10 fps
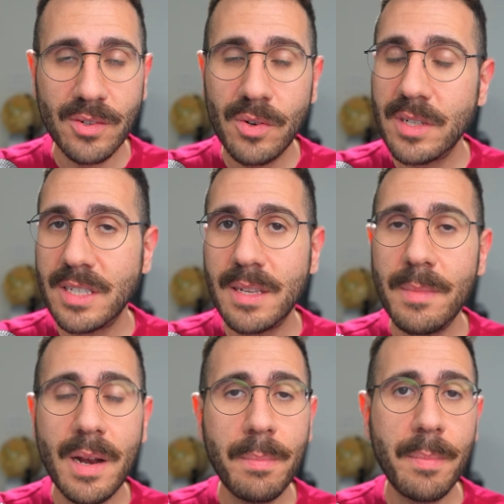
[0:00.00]
In order to
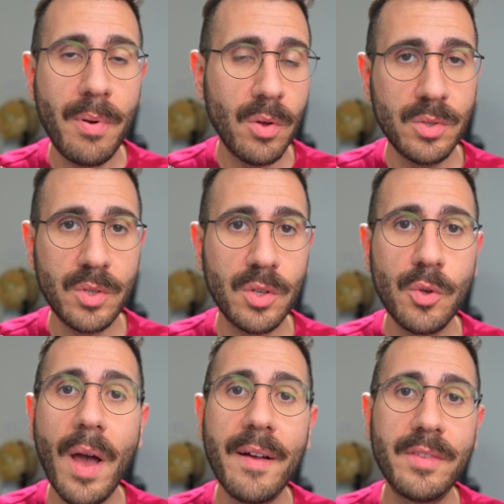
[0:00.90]
submit a proposal,
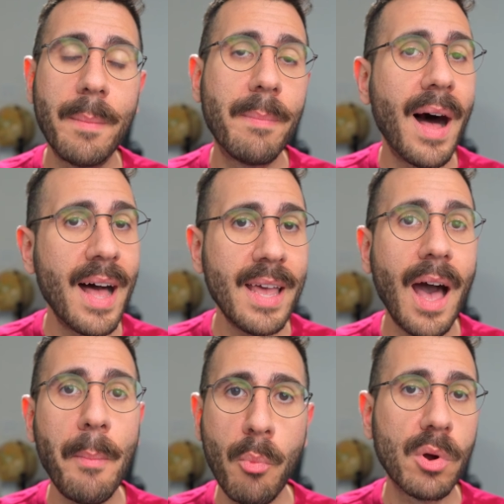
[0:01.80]
you have to buy
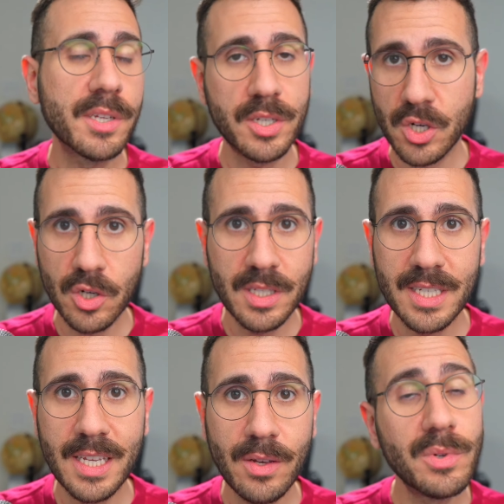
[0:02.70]
Upwork's
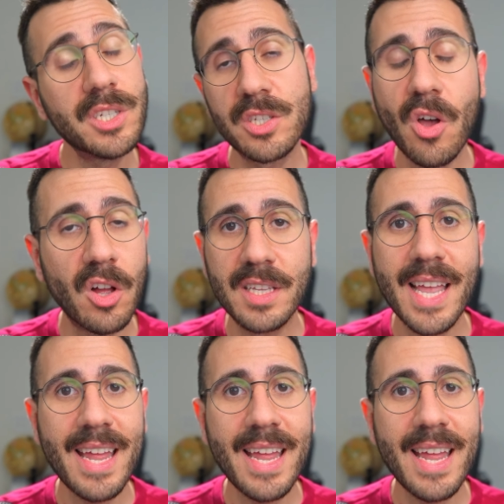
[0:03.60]
currency, which is called